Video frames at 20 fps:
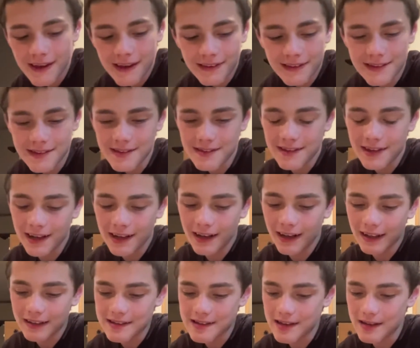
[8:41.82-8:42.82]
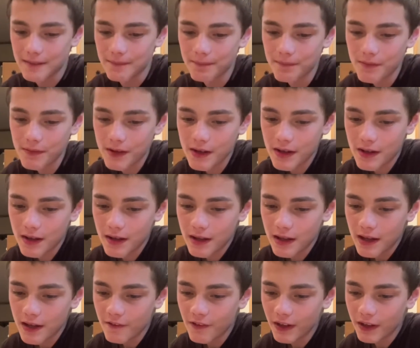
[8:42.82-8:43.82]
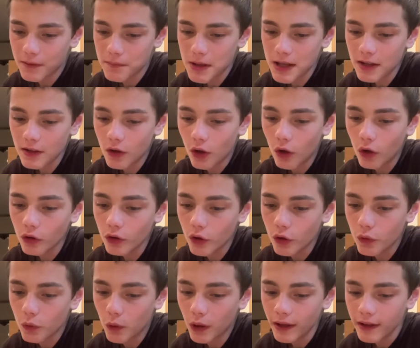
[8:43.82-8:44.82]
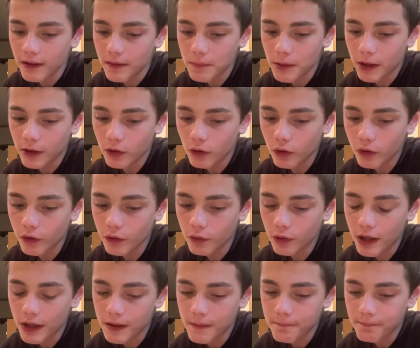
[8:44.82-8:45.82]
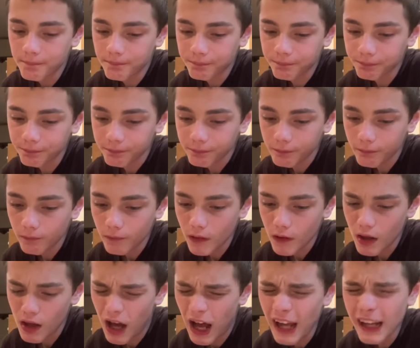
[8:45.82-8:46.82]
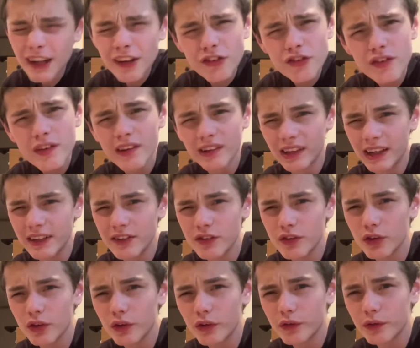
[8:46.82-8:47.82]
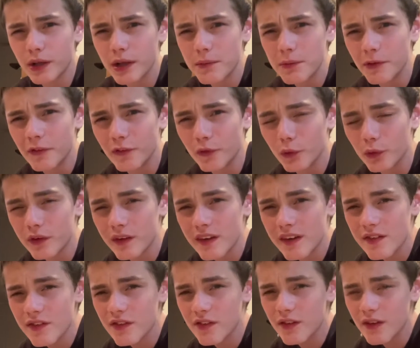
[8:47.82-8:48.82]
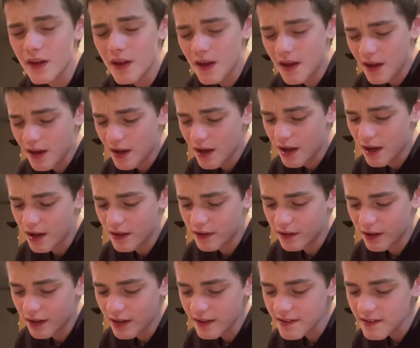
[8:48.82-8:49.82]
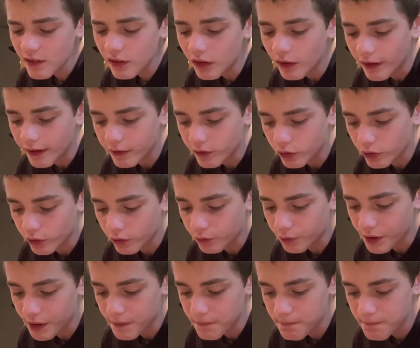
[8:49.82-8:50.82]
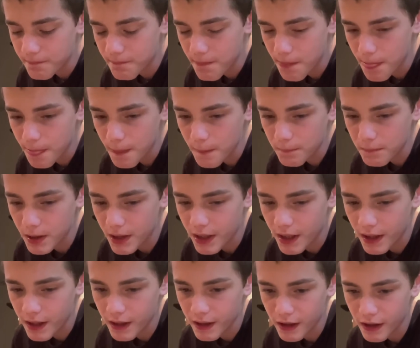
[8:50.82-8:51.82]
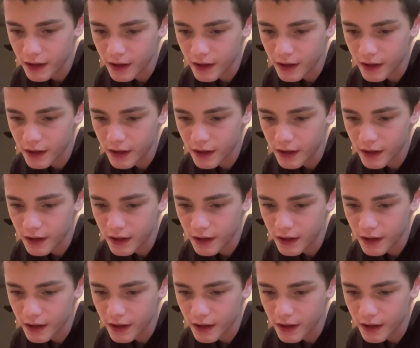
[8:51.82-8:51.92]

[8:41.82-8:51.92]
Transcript: This is an 8 out of 10. If I could make it all go quiet by Girl in Red. I actually liked Girl in Red before this, and uh, I still like Girl in Red, but uh,